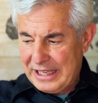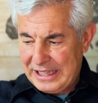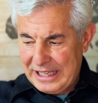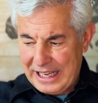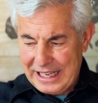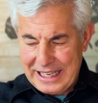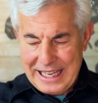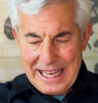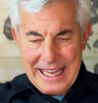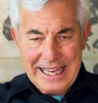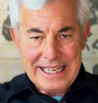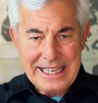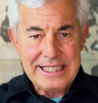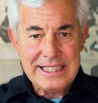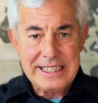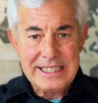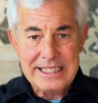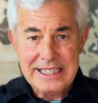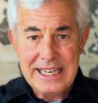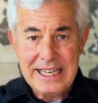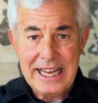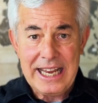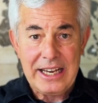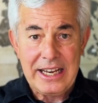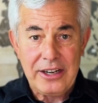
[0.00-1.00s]
like 8 to
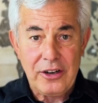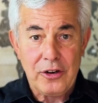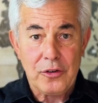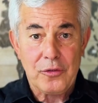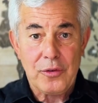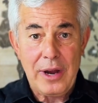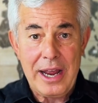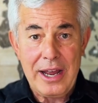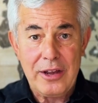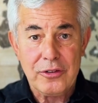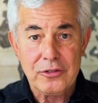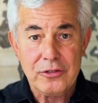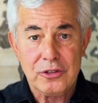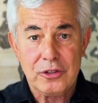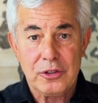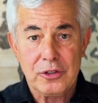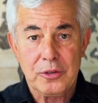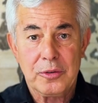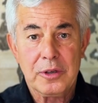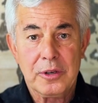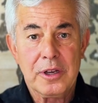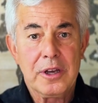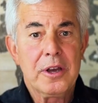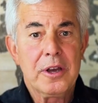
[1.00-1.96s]
10 around you.